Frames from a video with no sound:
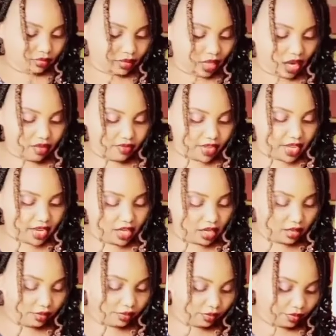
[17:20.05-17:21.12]
Alifanya nini?
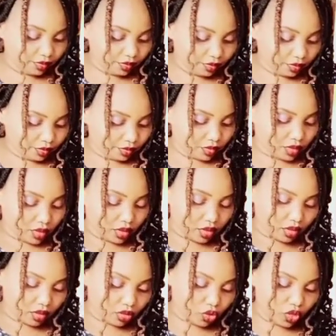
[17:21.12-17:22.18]

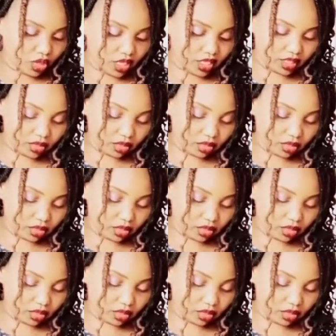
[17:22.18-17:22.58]
Julie,